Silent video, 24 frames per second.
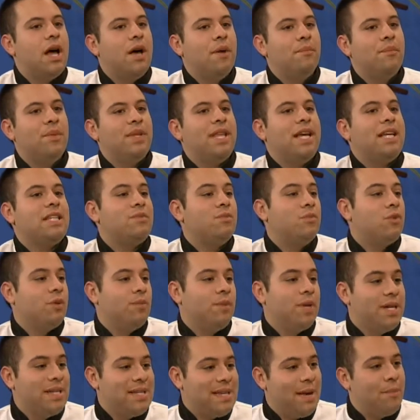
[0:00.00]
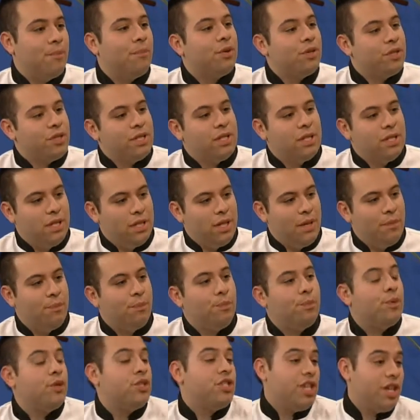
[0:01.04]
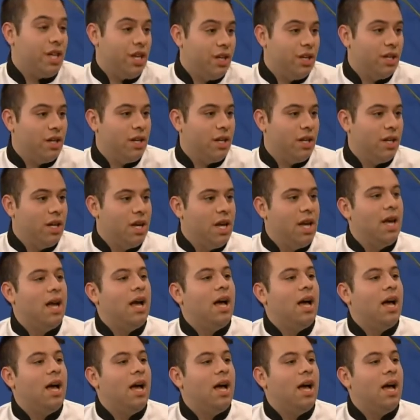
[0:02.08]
um, but that's more because I'm personally particular.